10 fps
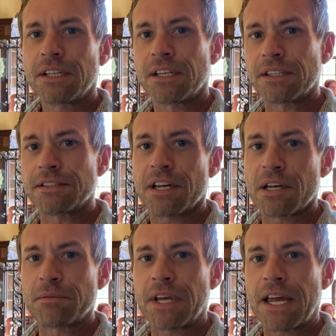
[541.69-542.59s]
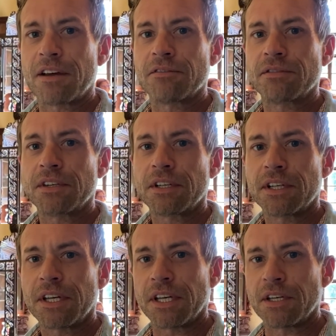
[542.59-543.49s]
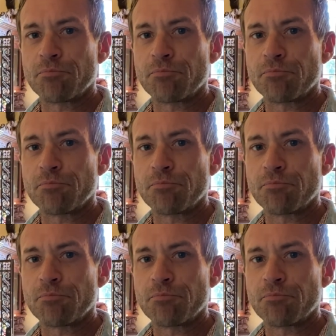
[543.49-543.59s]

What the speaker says: at the time, to have a